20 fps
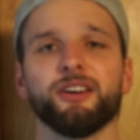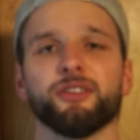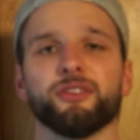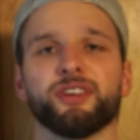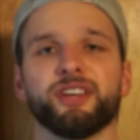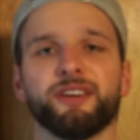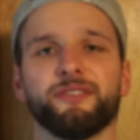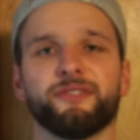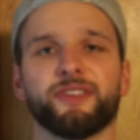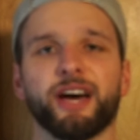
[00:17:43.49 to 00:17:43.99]

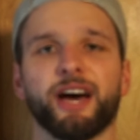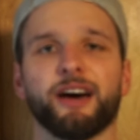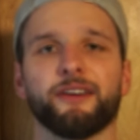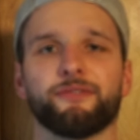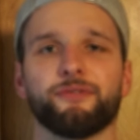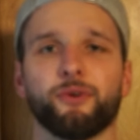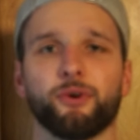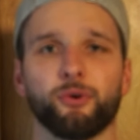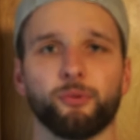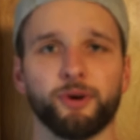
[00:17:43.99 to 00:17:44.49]
Leave
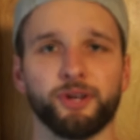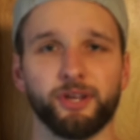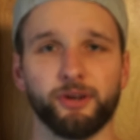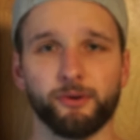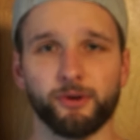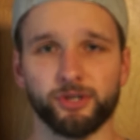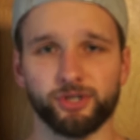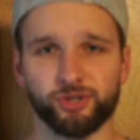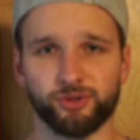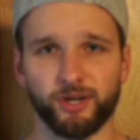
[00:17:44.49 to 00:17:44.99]
that for when
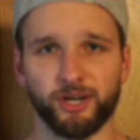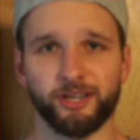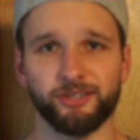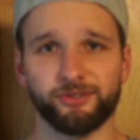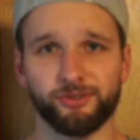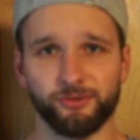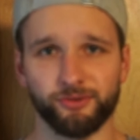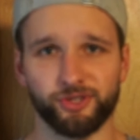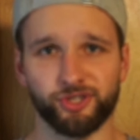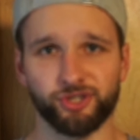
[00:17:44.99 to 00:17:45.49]
you are trying
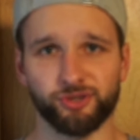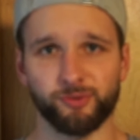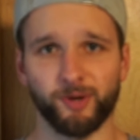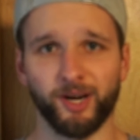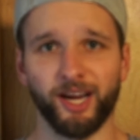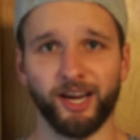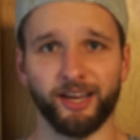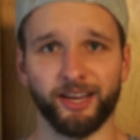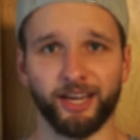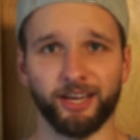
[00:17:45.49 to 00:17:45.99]
to
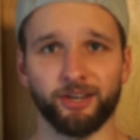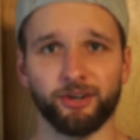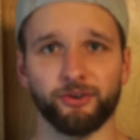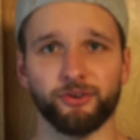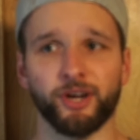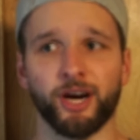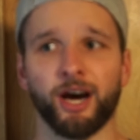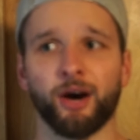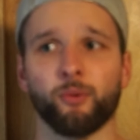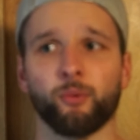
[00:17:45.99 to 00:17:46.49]
shred and you're
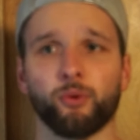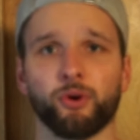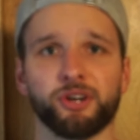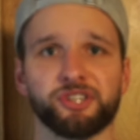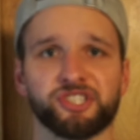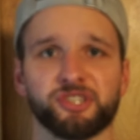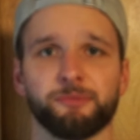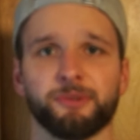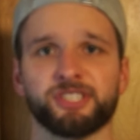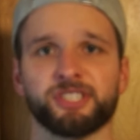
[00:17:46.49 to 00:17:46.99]
not
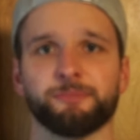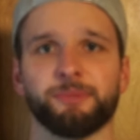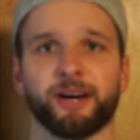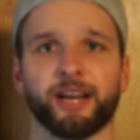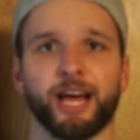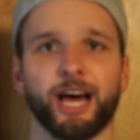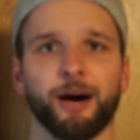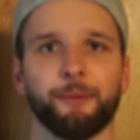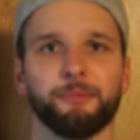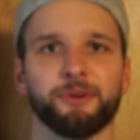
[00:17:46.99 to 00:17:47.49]
worried so much about
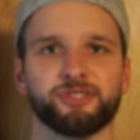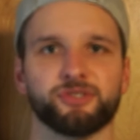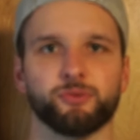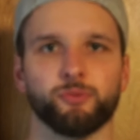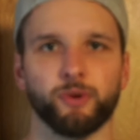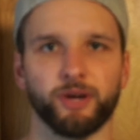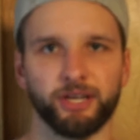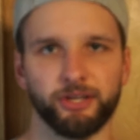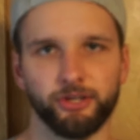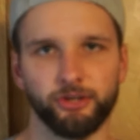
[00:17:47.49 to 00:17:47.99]
how much
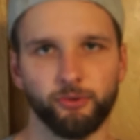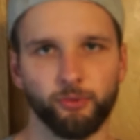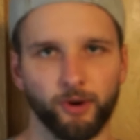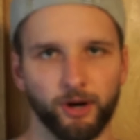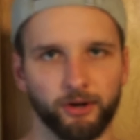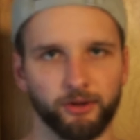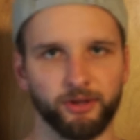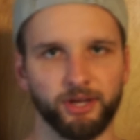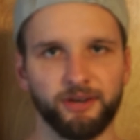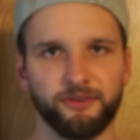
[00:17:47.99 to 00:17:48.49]
weight you
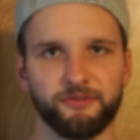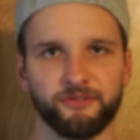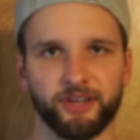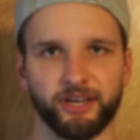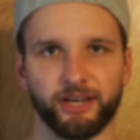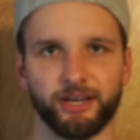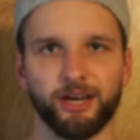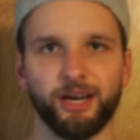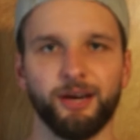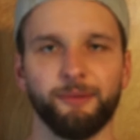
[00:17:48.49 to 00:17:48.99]
are
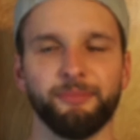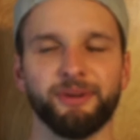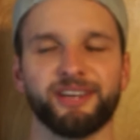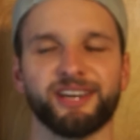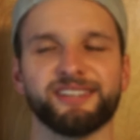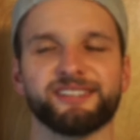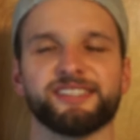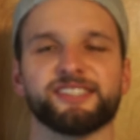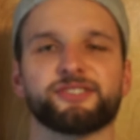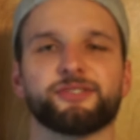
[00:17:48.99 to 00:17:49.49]
lifting
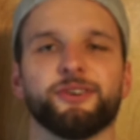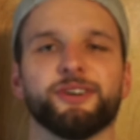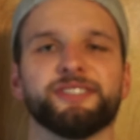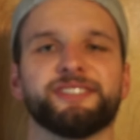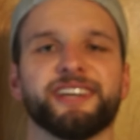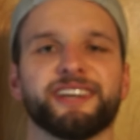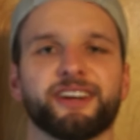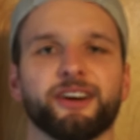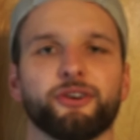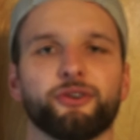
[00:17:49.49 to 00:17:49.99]
because it's going
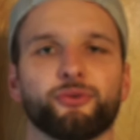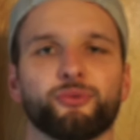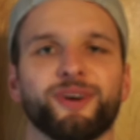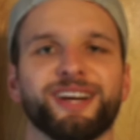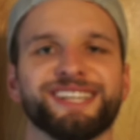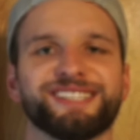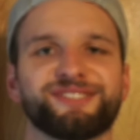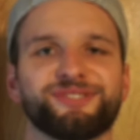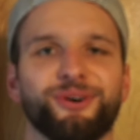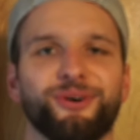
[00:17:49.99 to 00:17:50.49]
to take a
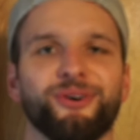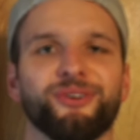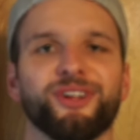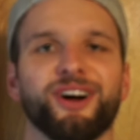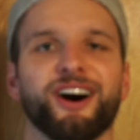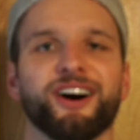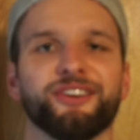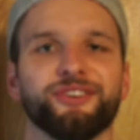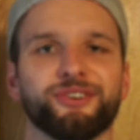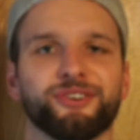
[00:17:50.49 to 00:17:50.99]
great toll
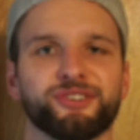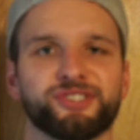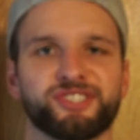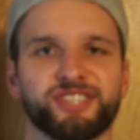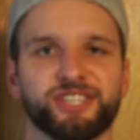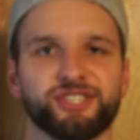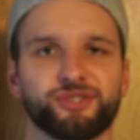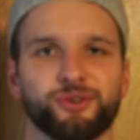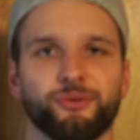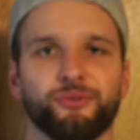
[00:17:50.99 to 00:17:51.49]
on your
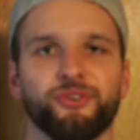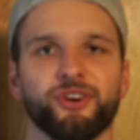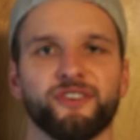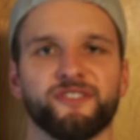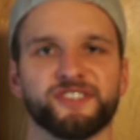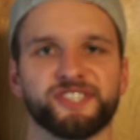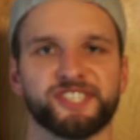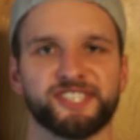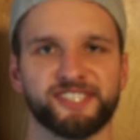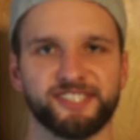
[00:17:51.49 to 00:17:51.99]
central
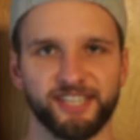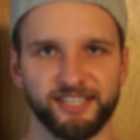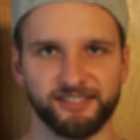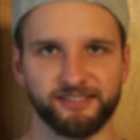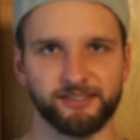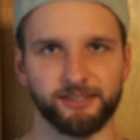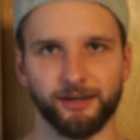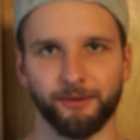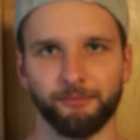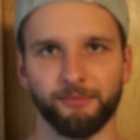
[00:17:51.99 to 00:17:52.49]
nervous
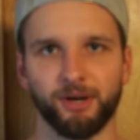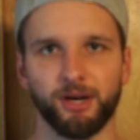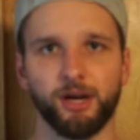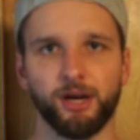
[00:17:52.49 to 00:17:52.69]
system.